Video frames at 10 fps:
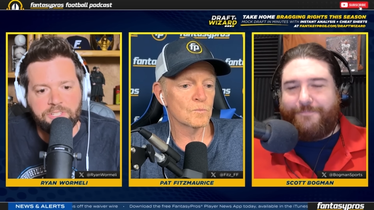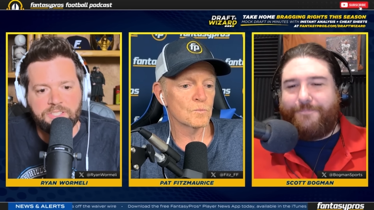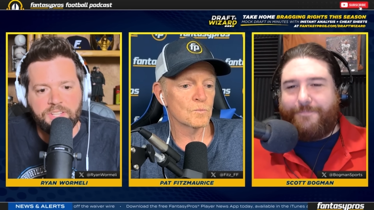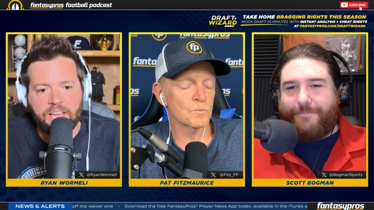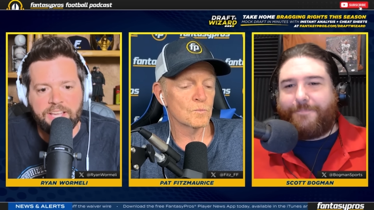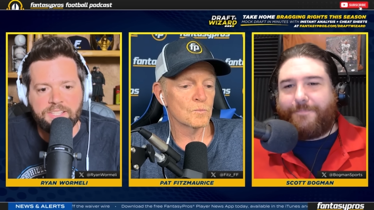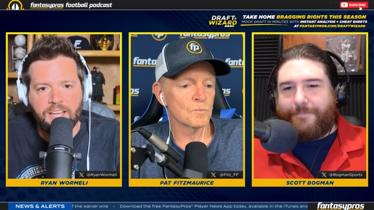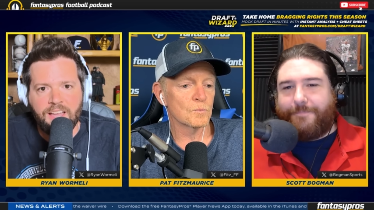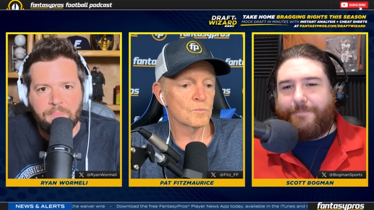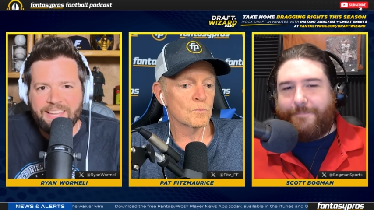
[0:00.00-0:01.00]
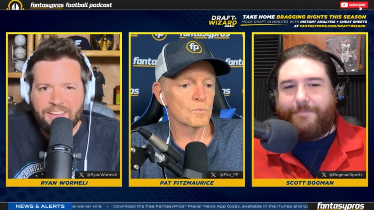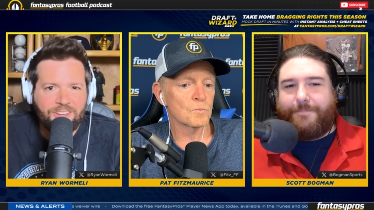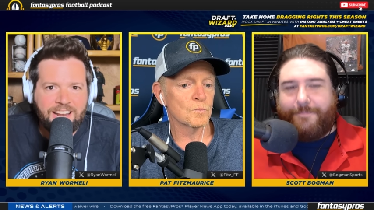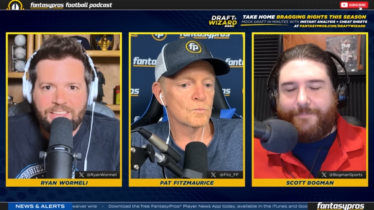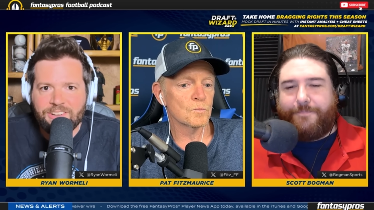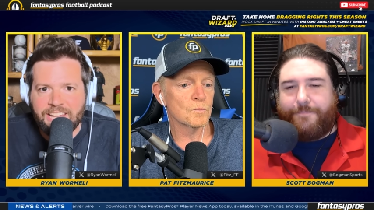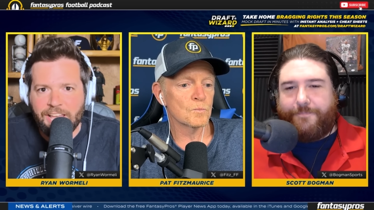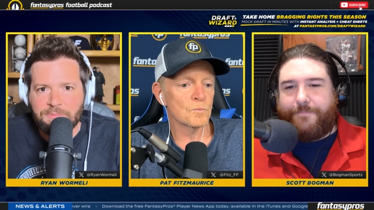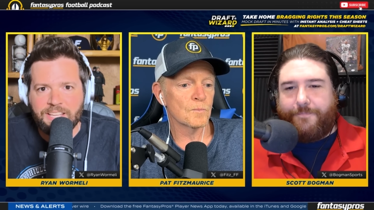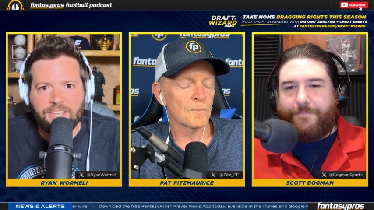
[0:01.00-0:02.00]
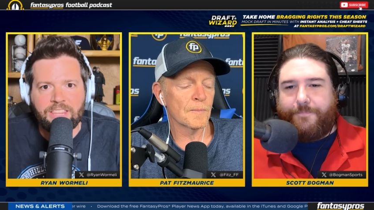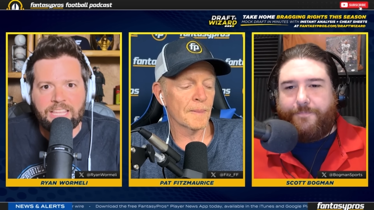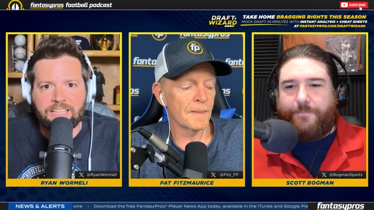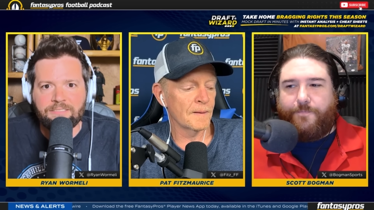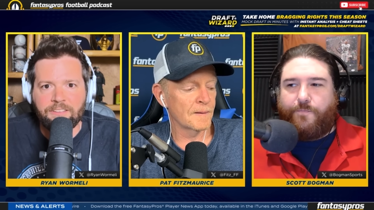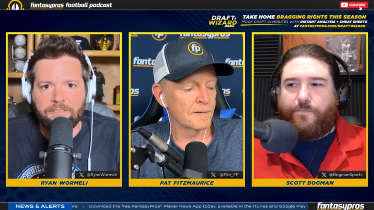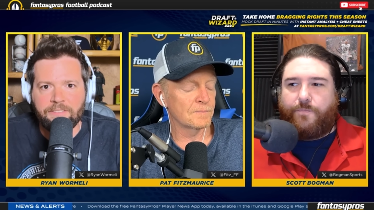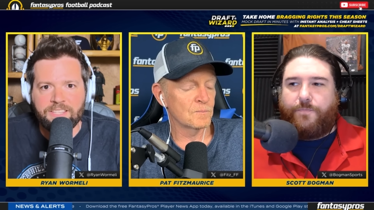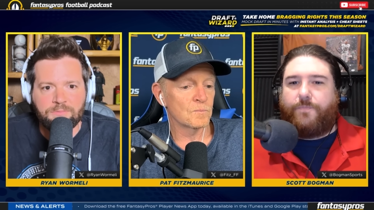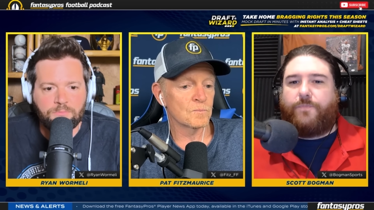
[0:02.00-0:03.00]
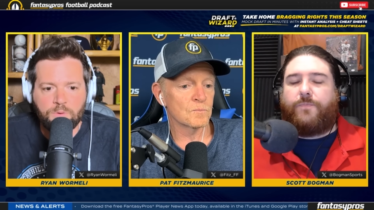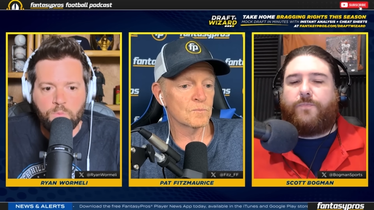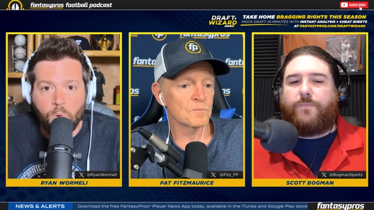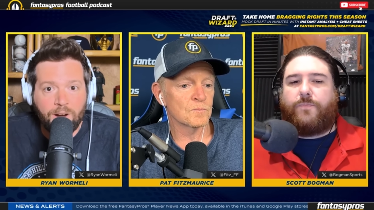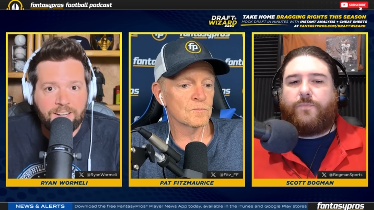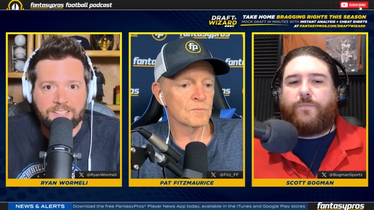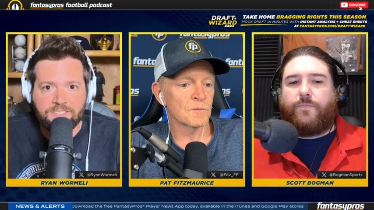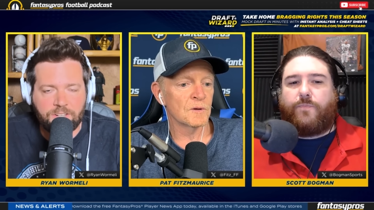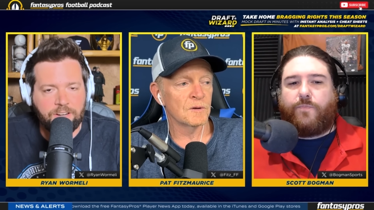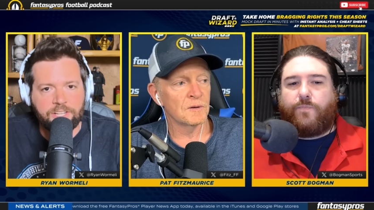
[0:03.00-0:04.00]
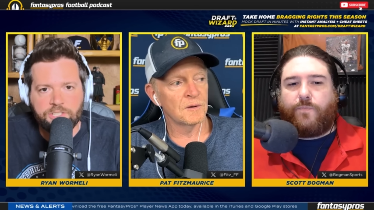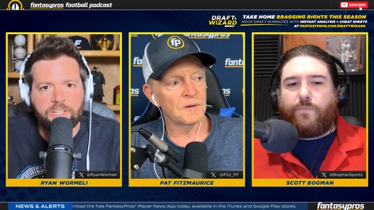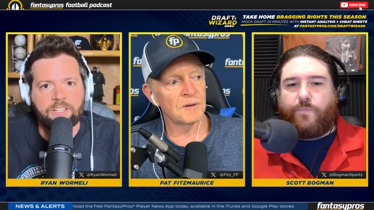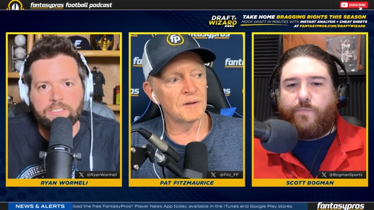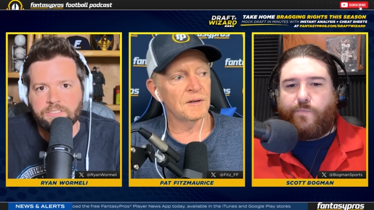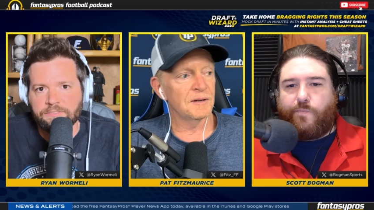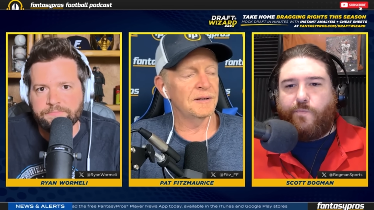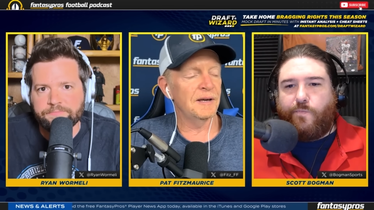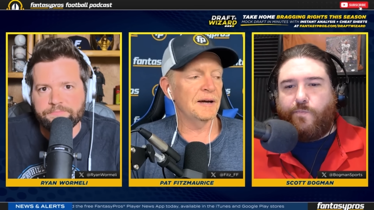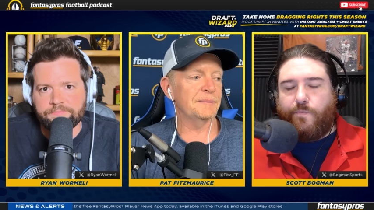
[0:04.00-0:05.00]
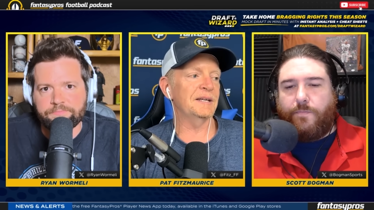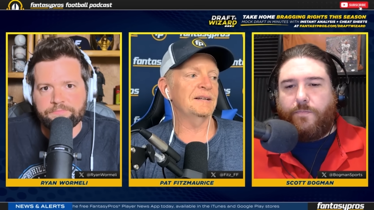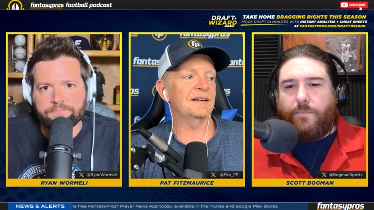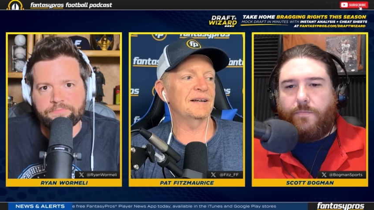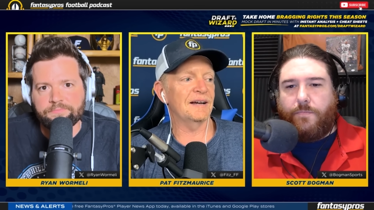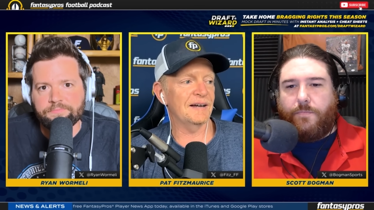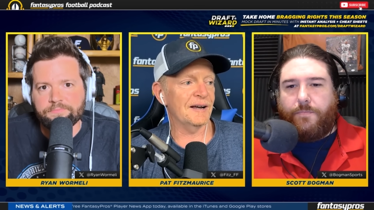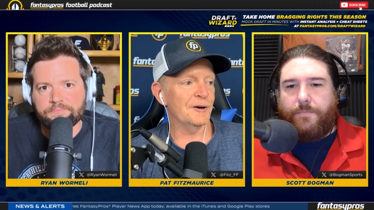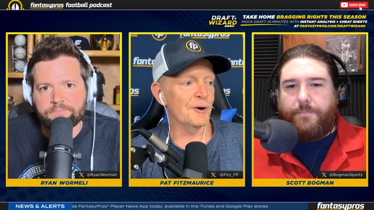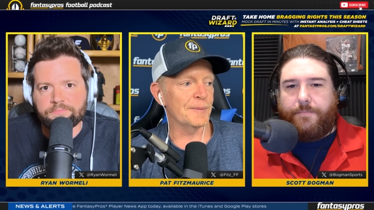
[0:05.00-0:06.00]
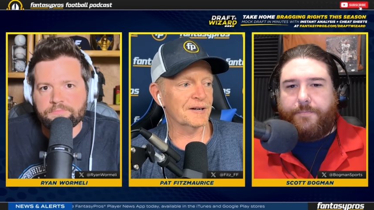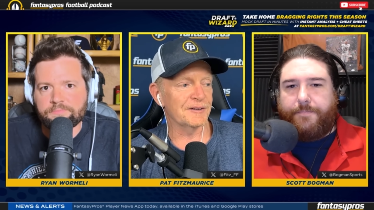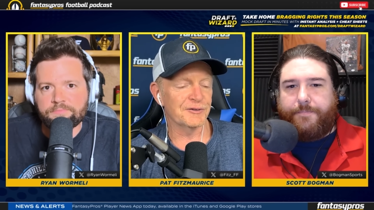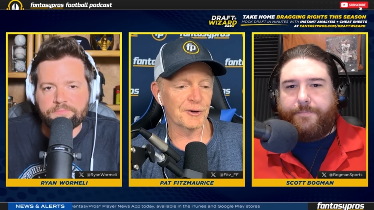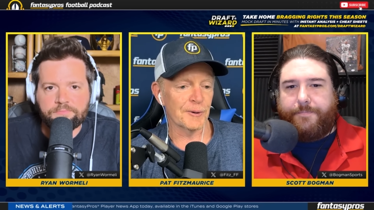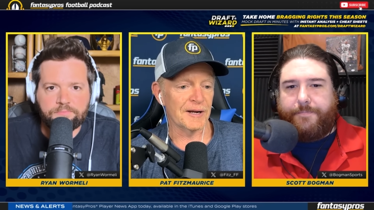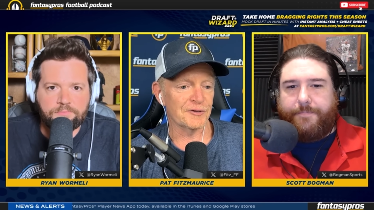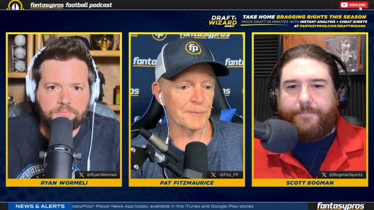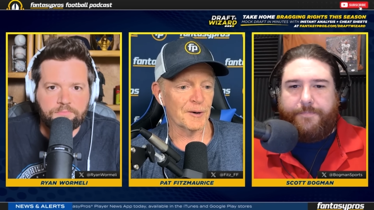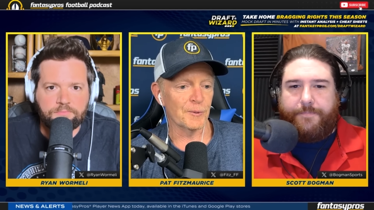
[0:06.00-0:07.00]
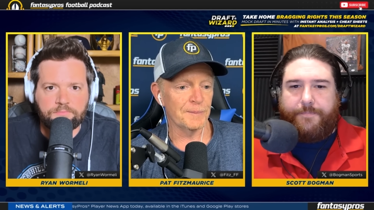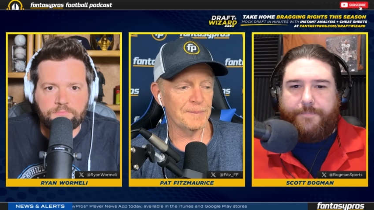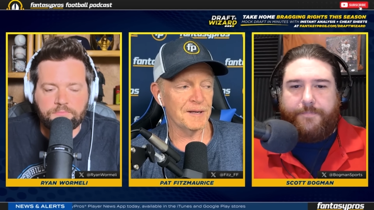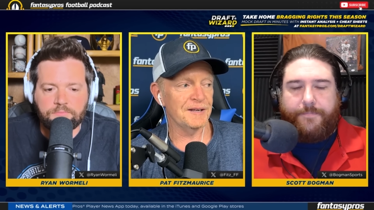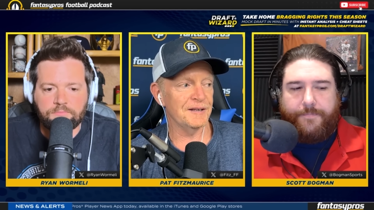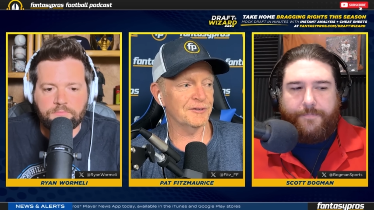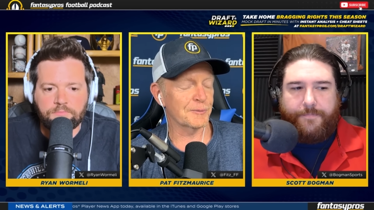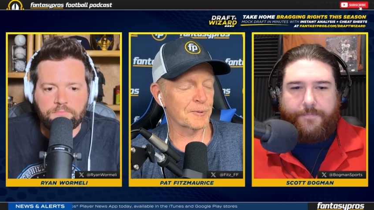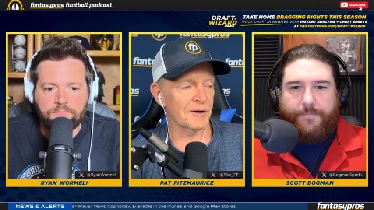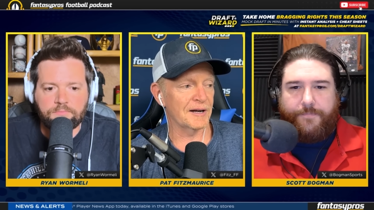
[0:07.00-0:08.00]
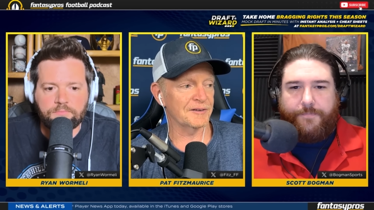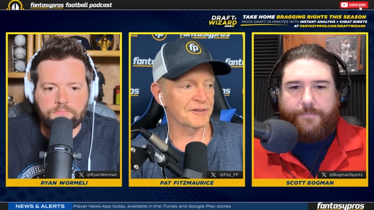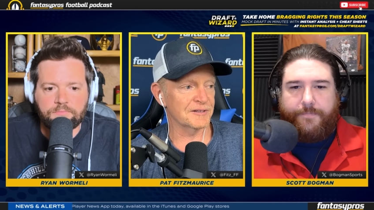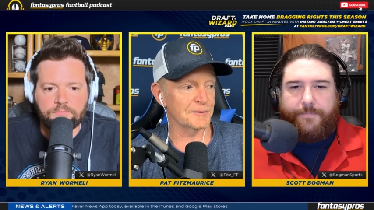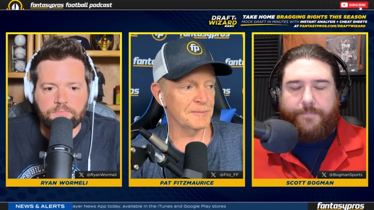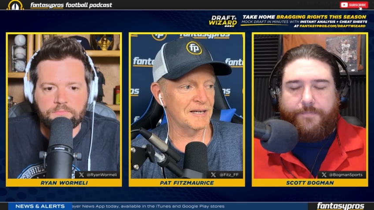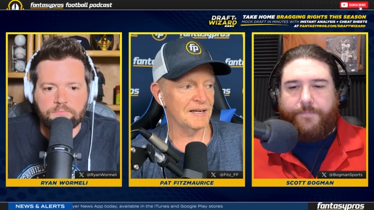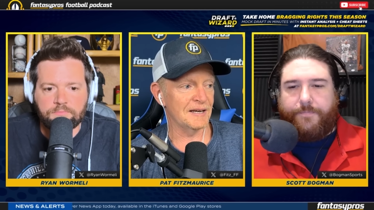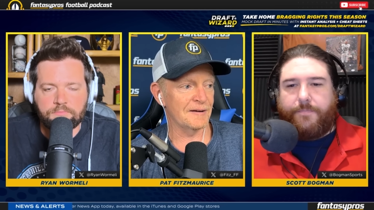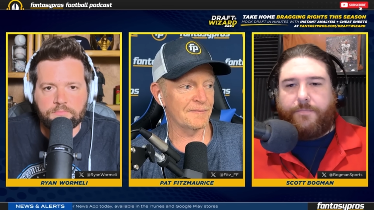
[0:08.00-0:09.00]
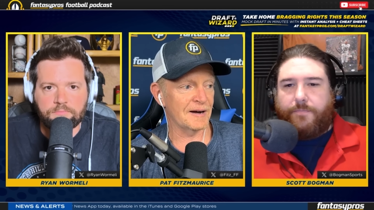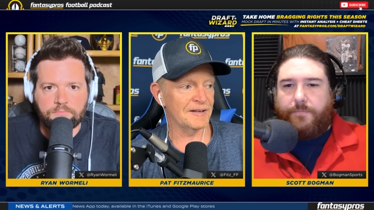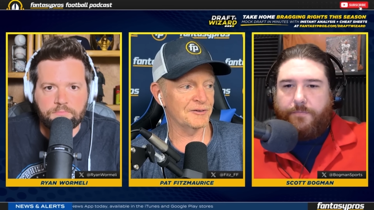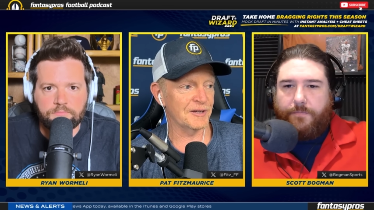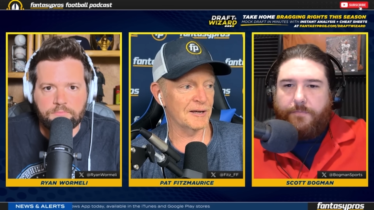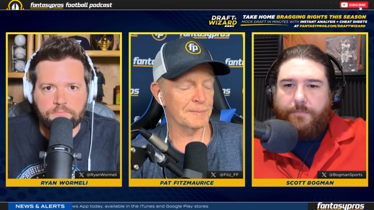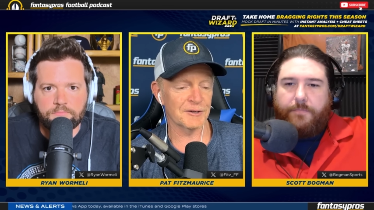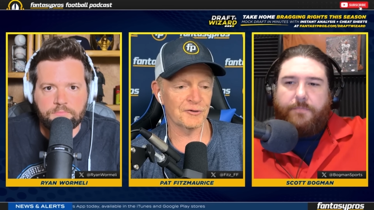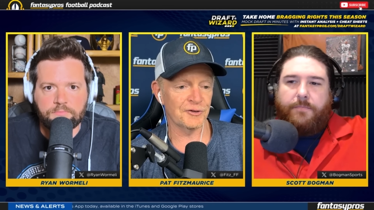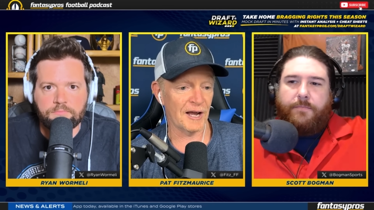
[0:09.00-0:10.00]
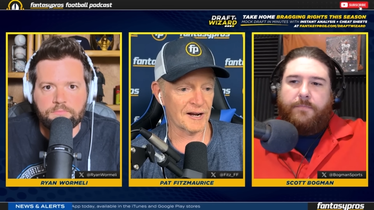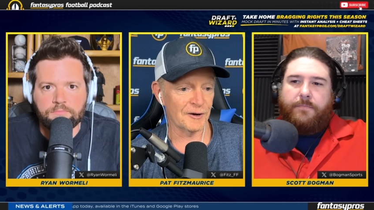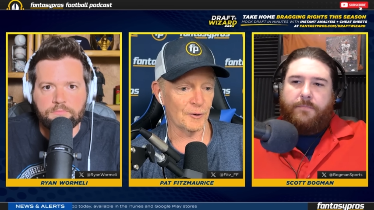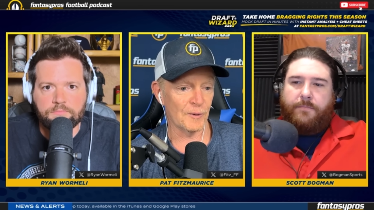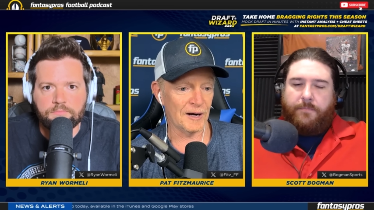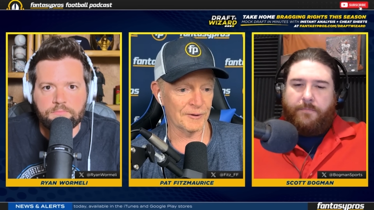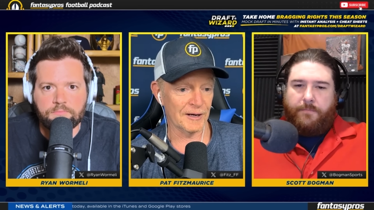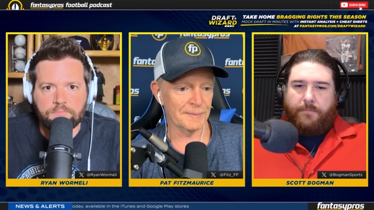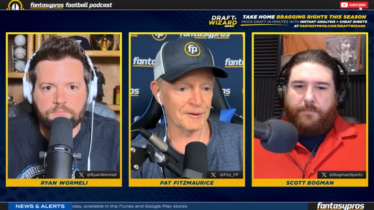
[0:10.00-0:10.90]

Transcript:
Speaker 1: which is nice. But yeah, are there any other names that you think fits warrant consideration here?
Speaker 2: Yeah, I mean, I don't know about consideration, but it wouldn't be surprising to me if Isaiah Pacheco wound